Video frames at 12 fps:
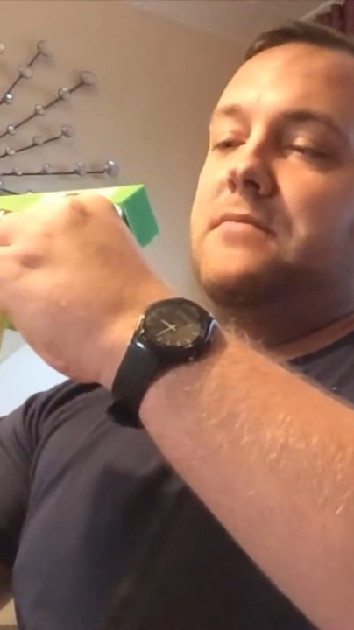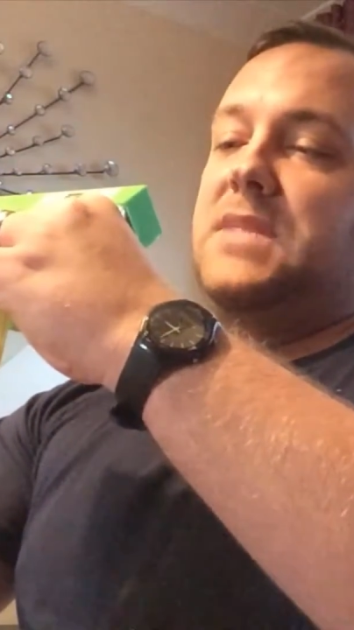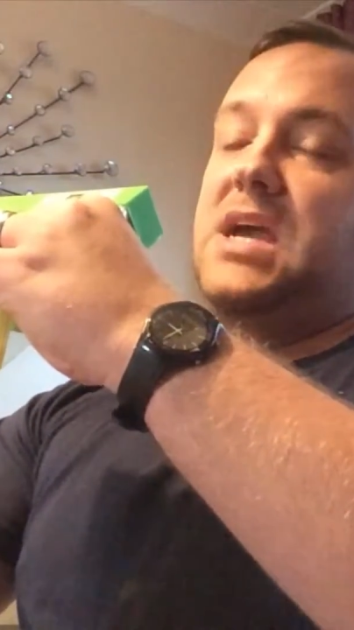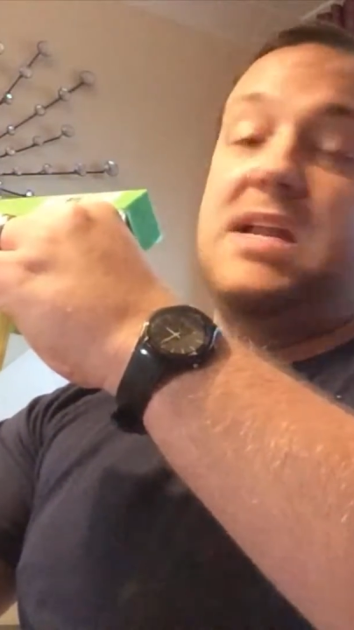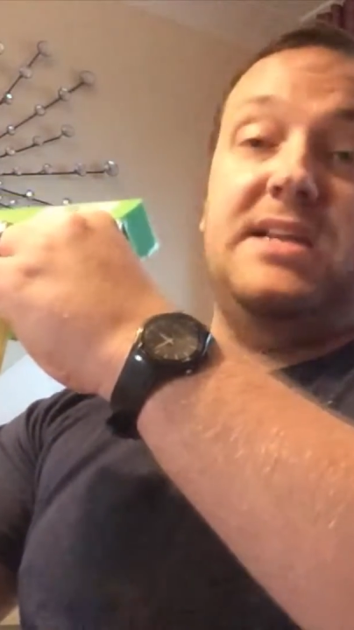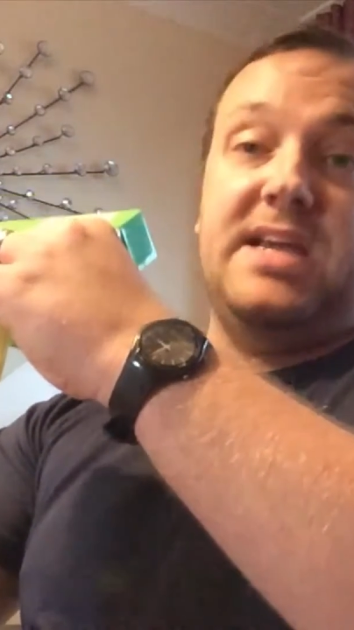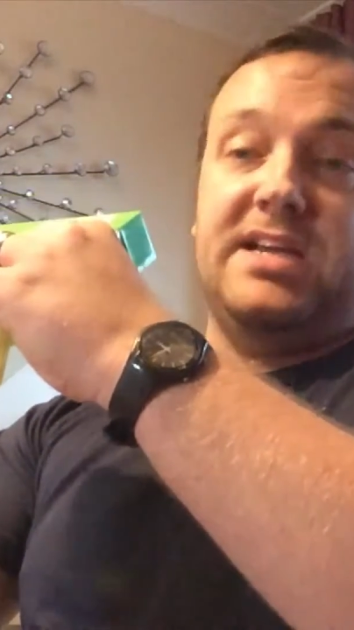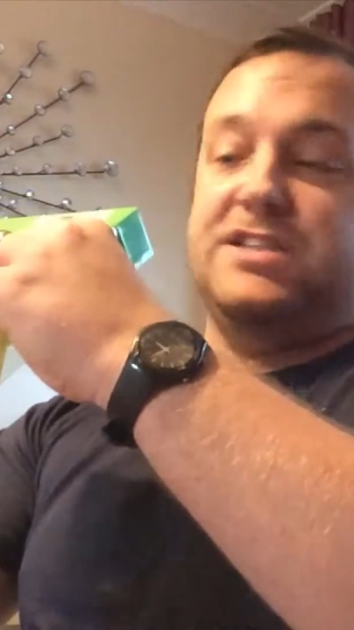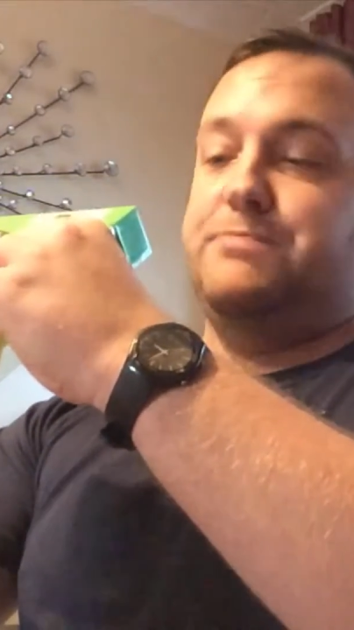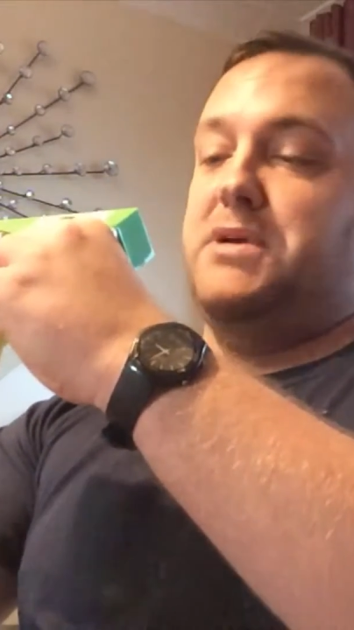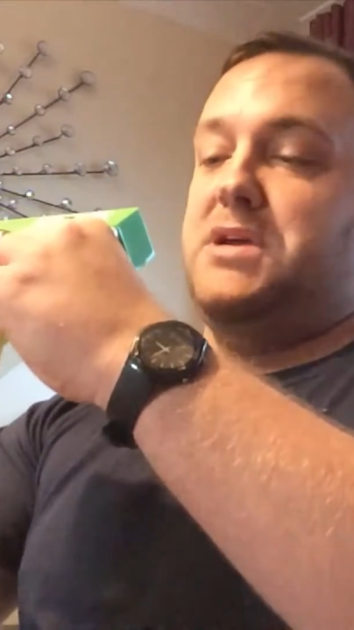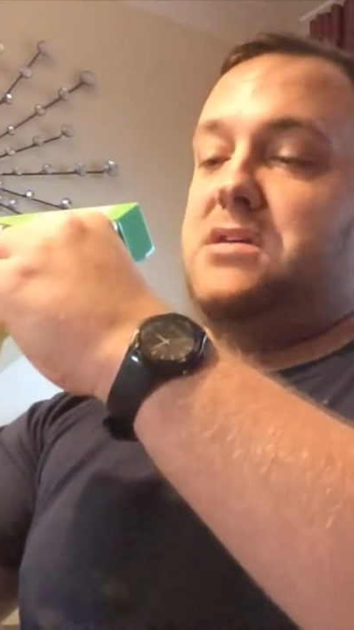And
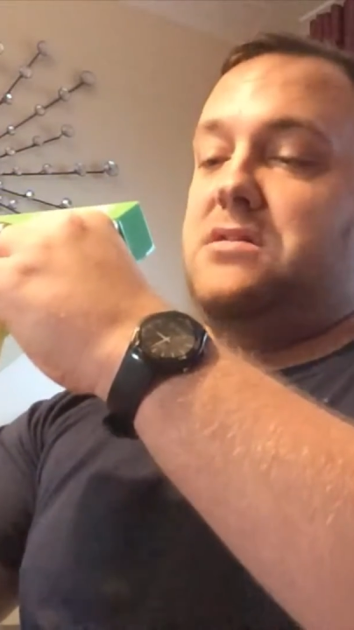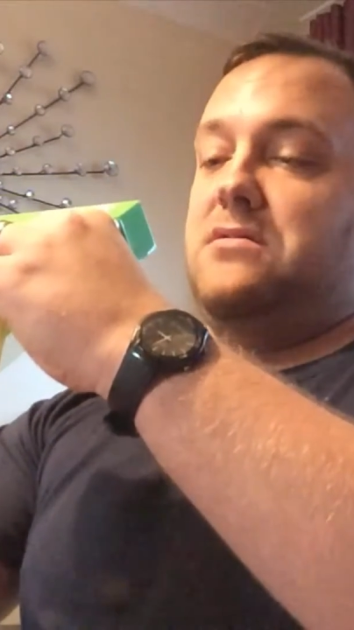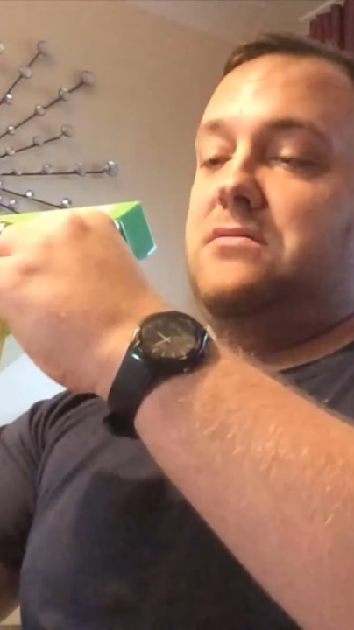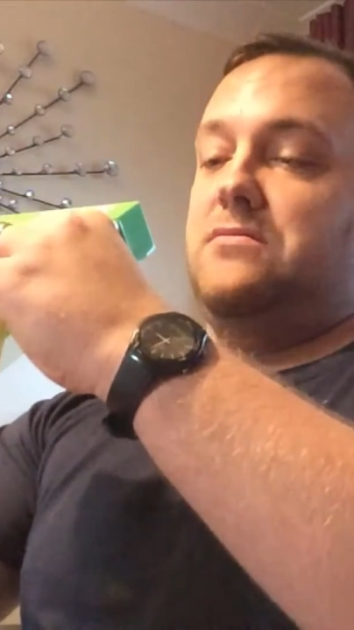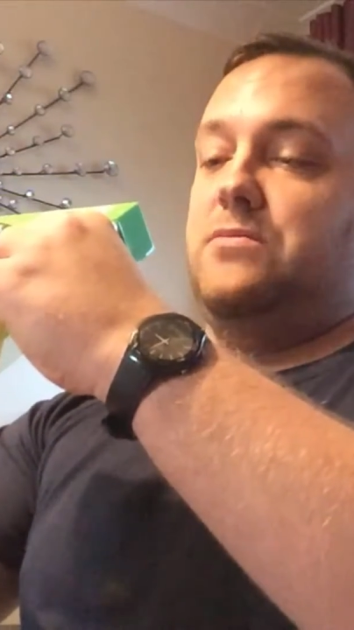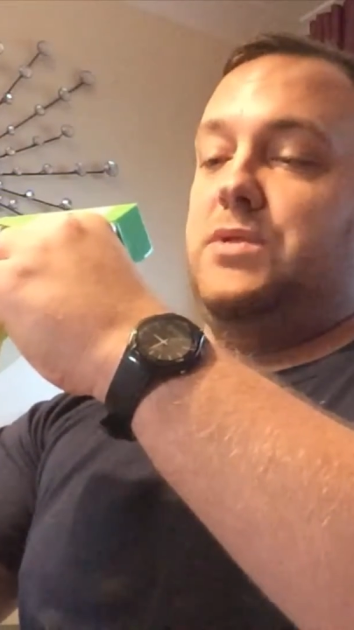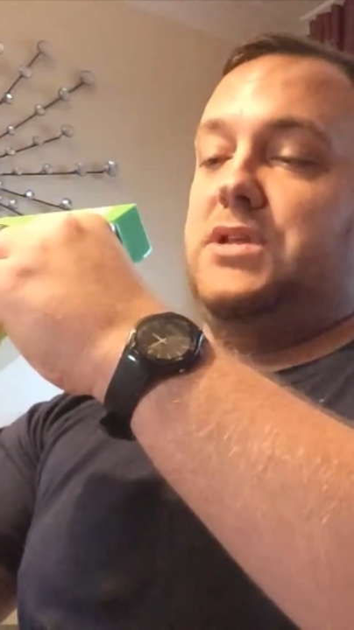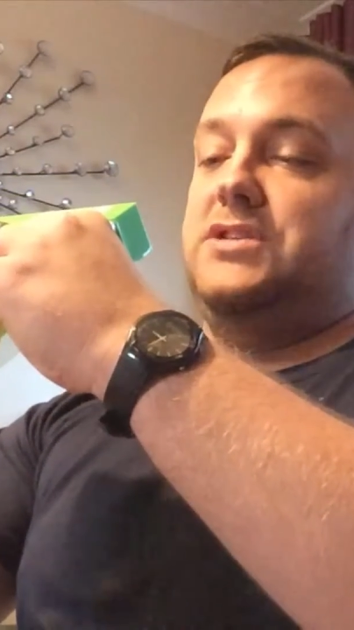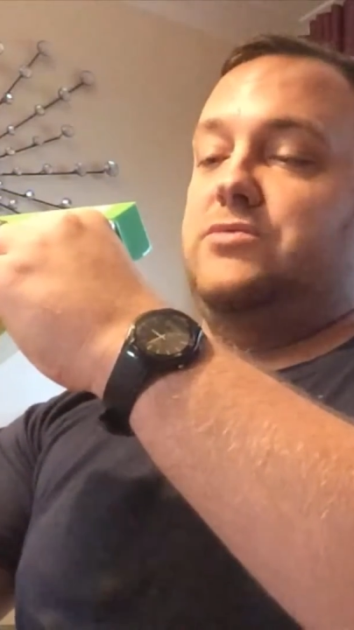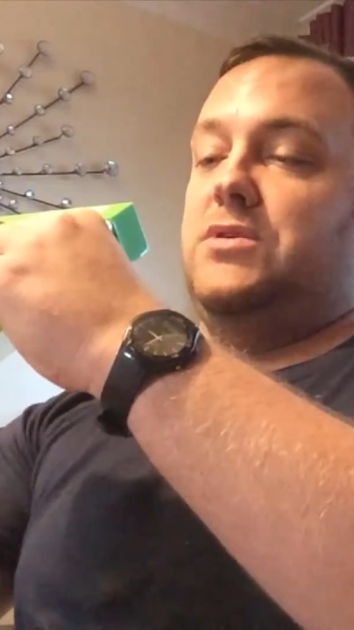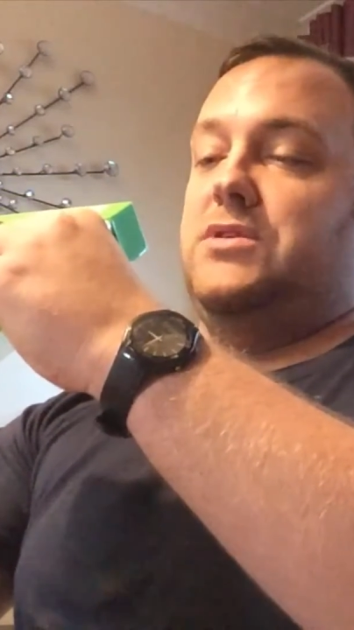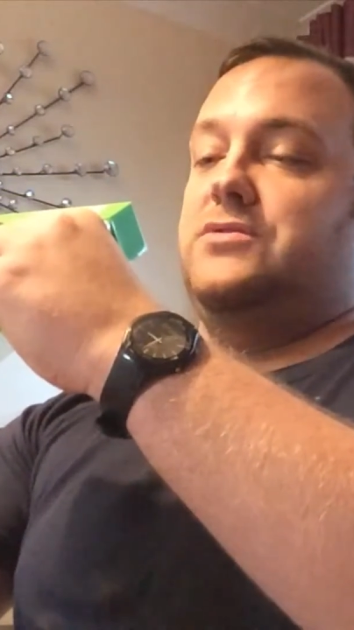XP, this
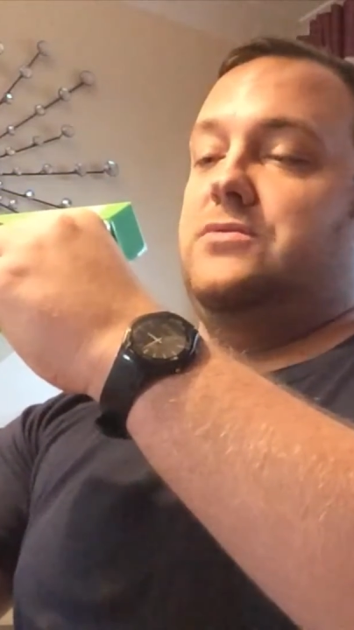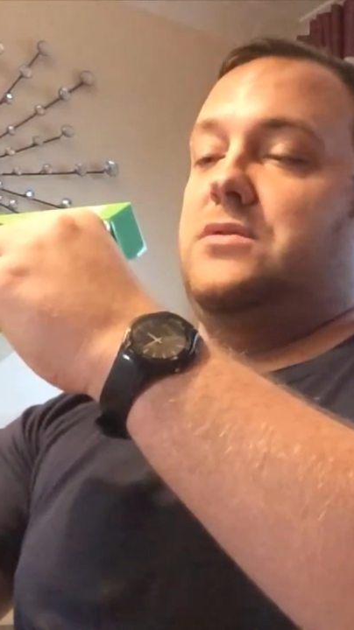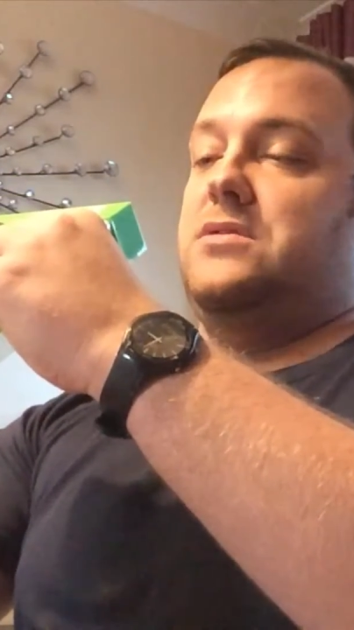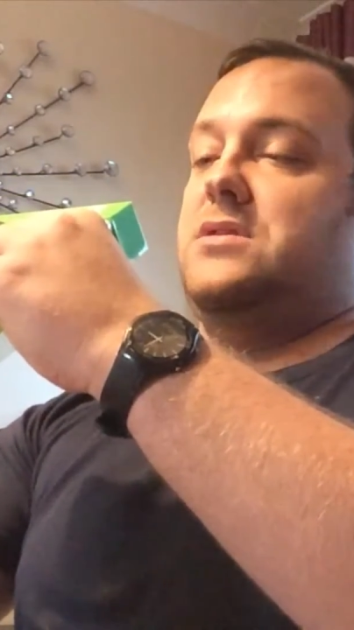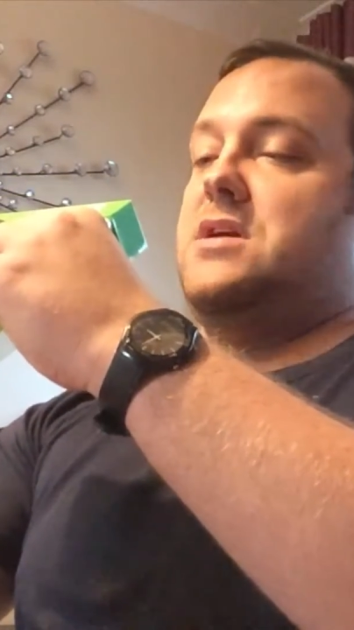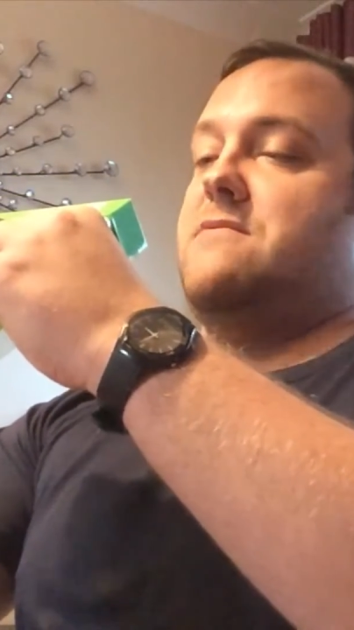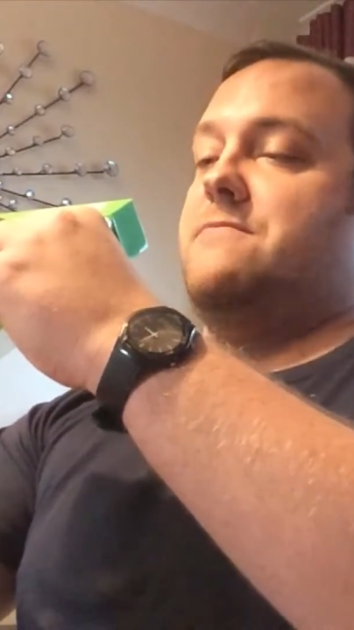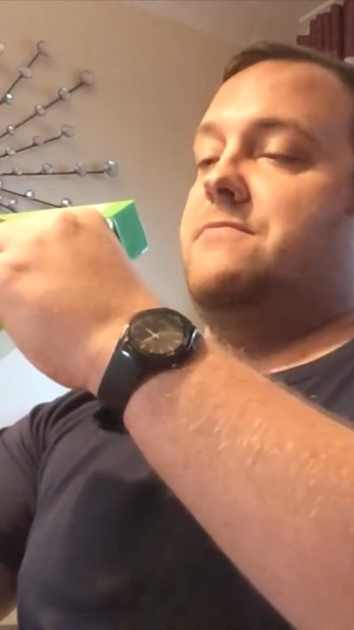one as well, yeah.